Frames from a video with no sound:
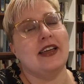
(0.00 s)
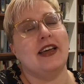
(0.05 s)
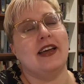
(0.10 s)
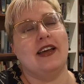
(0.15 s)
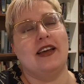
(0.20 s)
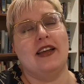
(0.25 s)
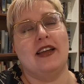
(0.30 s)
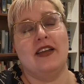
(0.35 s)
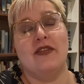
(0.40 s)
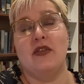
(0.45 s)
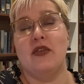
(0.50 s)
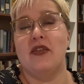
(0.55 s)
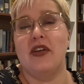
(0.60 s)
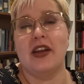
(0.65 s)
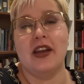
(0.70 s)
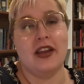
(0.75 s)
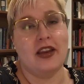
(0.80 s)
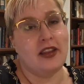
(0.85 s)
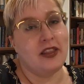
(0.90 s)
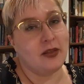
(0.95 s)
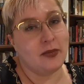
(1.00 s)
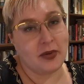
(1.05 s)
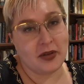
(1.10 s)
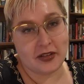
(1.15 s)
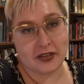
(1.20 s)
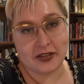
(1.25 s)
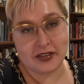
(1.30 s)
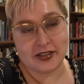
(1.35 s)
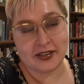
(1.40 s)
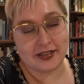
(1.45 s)
Have you read any of the
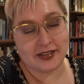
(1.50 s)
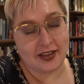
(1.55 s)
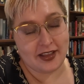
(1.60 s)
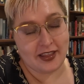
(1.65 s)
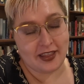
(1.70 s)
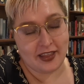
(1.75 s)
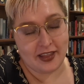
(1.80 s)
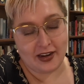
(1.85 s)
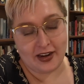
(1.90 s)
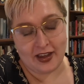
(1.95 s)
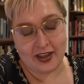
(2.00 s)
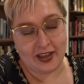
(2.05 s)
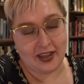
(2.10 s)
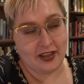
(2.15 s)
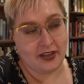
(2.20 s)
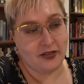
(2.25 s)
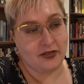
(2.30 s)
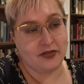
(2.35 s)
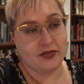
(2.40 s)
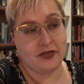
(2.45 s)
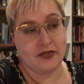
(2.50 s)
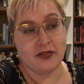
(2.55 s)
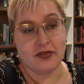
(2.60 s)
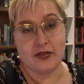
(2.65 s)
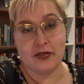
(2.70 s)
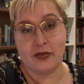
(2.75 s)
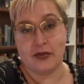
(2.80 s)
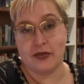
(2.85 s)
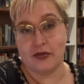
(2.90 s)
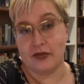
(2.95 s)
books that I have
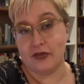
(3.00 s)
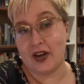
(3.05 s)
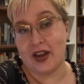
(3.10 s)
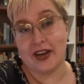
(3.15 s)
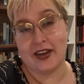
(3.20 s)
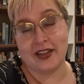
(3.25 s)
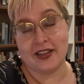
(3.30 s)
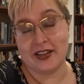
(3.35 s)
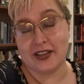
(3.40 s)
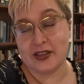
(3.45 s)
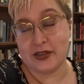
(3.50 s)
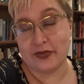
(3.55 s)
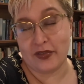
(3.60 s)
read in this